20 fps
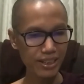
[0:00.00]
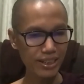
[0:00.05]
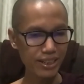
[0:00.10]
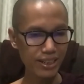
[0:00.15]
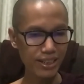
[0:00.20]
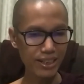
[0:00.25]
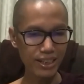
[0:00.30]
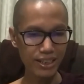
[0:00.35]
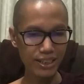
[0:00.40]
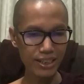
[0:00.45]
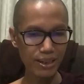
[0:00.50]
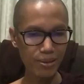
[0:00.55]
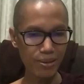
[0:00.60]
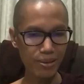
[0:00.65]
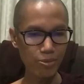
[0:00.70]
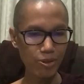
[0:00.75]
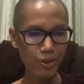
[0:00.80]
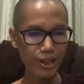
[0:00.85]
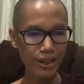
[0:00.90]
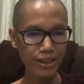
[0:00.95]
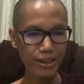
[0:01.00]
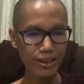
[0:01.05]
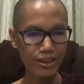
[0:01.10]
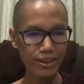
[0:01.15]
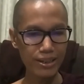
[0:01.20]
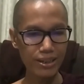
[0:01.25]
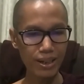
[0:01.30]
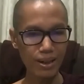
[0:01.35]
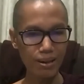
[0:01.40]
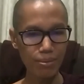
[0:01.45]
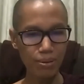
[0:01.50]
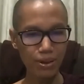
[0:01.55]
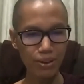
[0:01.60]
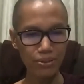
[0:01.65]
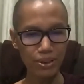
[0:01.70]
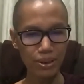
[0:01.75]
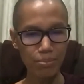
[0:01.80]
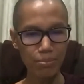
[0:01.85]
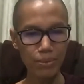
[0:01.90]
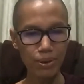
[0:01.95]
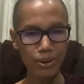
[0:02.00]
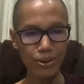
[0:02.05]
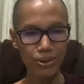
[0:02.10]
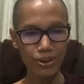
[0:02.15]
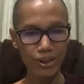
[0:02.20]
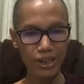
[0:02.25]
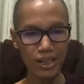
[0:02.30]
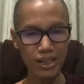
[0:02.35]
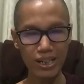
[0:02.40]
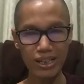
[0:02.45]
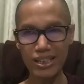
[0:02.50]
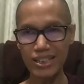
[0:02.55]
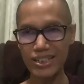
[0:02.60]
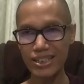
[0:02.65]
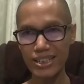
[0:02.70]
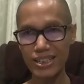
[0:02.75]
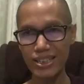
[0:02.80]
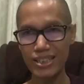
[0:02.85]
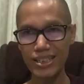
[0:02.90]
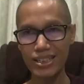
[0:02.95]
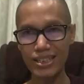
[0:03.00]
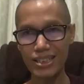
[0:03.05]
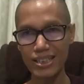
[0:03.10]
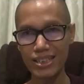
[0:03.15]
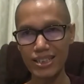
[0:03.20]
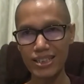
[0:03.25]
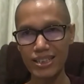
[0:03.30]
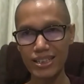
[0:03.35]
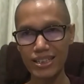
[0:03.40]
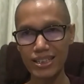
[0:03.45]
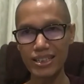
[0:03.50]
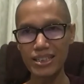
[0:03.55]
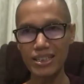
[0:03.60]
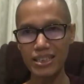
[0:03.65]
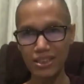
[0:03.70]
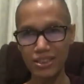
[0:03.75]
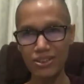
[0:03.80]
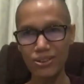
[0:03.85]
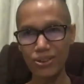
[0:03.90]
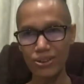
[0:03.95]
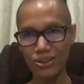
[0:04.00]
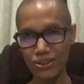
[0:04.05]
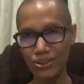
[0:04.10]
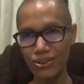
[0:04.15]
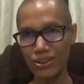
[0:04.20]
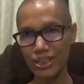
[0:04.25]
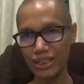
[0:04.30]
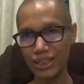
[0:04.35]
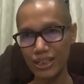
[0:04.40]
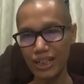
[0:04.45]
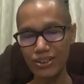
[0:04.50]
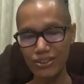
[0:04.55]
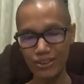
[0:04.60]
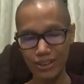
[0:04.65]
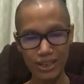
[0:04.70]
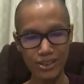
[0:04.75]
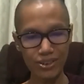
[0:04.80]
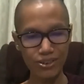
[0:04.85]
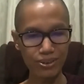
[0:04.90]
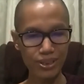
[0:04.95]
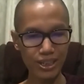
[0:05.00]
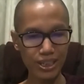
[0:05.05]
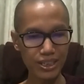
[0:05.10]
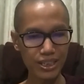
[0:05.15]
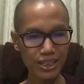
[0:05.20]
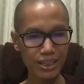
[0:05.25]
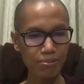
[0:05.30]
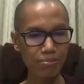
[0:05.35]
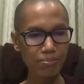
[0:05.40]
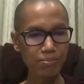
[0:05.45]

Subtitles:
In the same way, about the morality, this is also a kind of education.